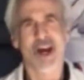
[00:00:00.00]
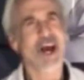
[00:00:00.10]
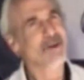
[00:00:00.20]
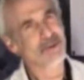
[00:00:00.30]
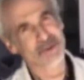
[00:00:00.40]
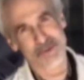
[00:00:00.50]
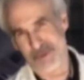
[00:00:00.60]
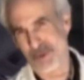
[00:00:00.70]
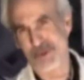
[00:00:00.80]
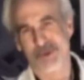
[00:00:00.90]
hydrogen
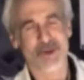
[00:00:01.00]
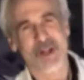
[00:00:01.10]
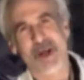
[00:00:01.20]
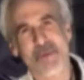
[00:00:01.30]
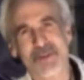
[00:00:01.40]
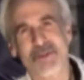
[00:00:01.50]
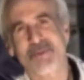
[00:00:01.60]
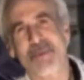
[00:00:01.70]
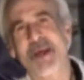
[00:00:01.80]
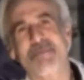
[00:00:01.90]
fuel cell. I went to
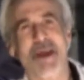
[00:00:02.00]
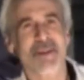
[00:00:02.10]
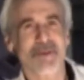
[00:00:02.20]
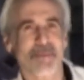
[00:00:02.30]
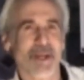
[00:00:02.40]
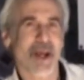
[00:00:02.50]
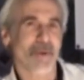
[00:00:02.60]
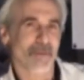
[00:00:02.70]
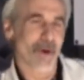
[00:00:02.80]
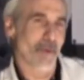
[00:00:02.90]
Bed Bath & Beyond
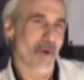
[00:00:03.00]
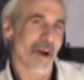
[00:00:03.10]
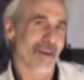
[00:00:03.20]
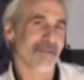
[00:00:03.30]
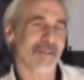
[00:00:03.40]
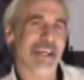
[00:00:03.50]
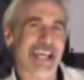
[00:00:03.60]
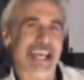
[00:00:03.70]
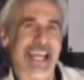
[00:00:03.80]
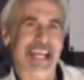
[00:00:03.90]
with my wife,
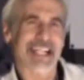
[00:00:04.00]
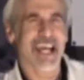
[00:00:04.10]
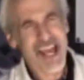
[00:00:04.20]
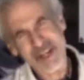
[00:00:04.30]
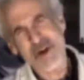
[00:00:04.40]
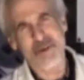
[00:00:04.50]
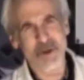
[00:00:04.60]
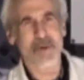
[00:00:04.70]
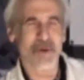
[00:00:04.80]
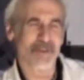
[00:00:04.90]
and I go
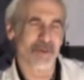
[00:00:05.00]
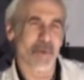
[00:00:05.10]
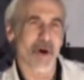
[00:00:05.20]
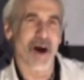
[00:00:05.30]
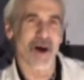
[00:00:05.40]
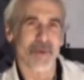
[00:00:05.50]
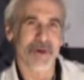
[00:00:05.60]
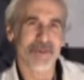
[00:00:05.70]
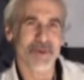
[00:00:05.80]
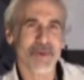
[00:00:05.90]
there once in a while
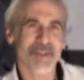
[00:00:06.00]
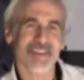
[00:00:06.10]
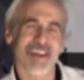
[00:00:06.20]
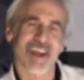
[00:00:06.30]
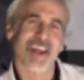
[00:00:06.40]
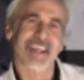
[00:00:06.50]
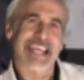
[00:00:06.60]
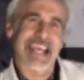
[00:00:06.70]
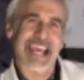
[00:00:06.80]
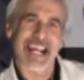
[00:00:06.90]
with her, what the heck,
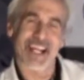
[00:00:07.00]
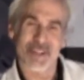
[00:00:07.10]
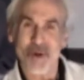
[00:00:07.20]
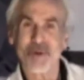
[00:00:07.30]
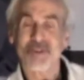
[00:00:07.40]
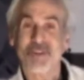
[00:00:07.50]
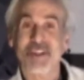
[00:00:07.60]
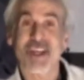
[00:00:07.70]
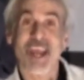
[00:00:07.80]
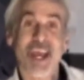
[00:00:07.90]
and I noticed
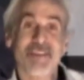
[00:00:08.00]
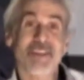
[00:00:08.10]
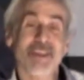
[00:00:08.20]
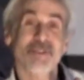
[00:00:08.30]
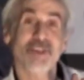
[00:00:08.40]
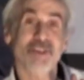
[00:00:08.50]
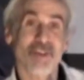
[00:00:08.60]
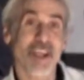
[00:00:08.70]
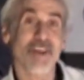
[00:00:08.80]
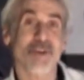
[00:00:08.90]
that they had these
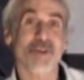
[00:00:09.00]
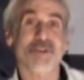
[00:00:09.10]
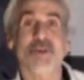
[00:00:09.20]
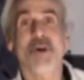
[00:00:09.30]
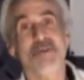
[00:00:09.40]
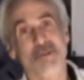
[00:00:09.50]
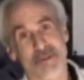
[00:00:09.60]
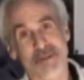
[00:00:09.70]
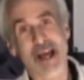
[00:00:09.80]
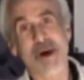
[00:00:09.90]
containers for
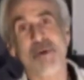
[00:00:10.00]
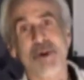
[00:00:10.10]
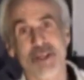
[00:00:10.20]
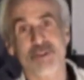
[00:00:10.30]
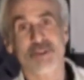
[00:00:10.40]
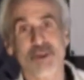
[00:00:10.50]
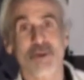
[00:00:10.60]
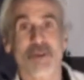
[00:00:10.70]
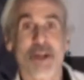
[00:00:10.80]
flour and sugar